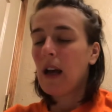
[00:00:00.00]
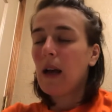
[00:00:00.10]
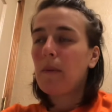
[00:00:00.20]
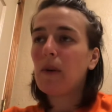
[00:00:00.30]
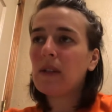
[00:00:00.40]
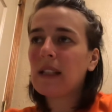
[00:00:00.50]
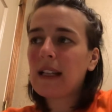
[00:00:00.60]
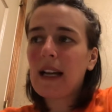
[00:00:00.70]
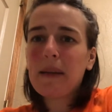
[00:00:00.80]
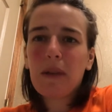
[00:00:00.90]
Most of the
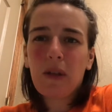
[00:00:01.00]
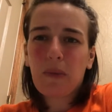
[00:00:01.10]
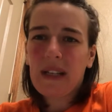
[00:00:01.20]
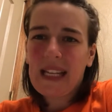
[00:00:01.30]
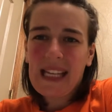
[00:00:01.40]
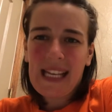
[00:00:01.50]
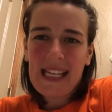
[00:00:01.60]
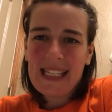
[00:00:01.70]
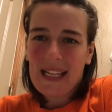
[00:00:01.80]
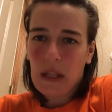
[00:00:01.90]
time, you don't put any
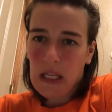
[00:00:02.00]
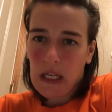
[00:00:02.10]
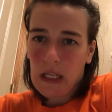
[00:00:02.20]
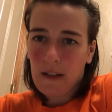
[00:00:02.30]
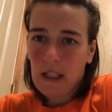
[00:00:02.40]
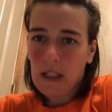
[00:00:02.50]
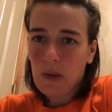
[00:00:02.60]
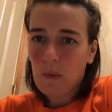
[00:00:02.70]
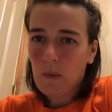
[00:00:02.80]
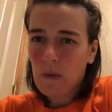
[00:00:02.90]
heat down there unless you
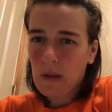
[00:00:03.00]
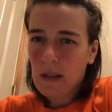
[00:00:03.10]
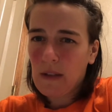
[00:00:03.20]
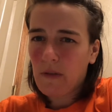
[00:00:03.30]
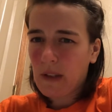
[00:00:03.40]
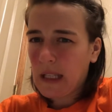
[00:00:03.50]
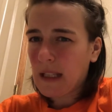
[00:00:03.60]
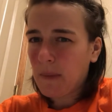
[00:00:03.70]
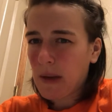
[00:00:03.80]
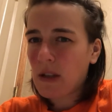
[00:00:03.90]
really feel like
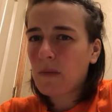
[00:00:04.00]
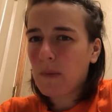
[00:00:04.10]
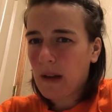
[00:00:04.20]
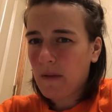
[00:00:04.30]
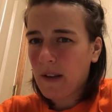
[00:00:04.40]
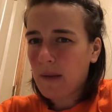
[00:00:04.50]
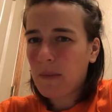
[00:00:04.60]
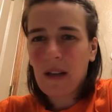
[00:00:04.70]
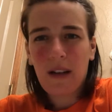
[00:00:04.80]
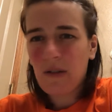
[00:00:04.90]
the patient would benefit,
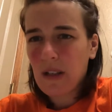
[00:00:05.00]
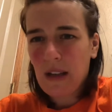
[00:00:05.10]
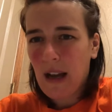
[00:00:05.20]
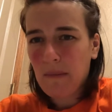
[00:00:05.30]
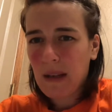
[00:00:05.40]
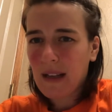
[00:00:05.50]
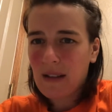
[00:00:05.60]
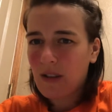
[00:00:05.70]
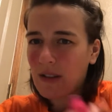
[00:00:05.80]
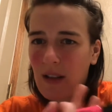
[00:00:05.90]
but they're usually not because it
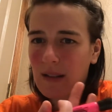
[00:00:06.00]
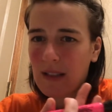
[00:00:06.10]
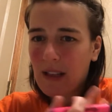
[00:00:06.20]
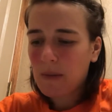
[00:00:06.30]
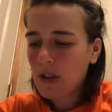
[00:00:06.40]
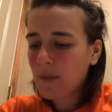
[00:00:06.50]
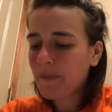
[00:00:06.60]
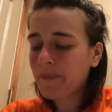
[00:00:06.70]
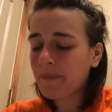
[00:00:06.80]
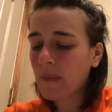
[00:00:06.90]
just causes damage.
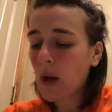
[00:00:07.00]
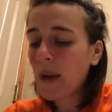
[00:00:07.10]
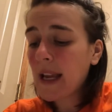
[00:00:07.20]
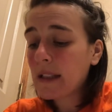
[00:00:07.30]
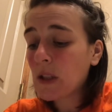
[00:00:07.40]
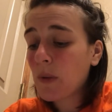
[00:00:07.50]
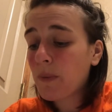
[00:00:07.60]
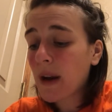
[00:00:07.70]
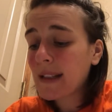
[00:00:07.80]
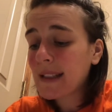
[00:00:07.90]
Okay, so
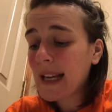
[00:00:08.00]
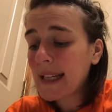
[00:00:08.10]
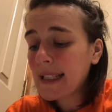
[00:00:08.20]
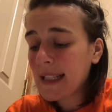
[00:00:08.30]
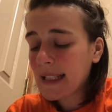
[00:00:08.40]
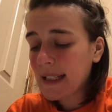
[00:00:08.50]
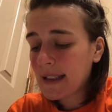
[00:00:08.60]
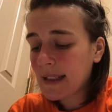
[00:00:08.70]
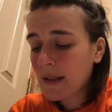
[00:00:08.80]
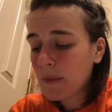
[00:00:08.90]
prostatitis.